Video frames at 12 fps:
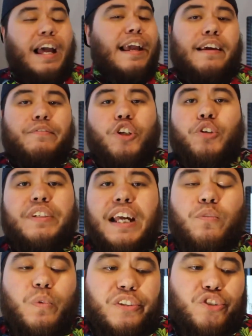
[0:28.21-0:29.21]
I have no
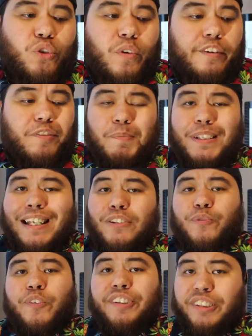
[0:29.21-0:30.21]
doubt whatsoever, but
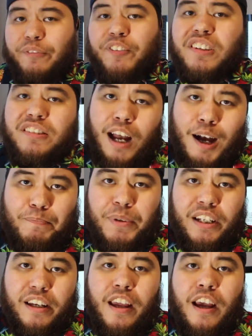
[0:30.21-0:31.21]
that's for a different
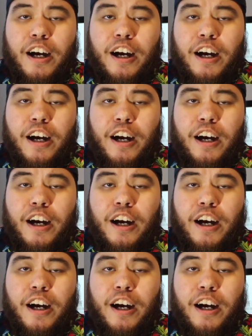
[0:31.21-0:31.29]
topic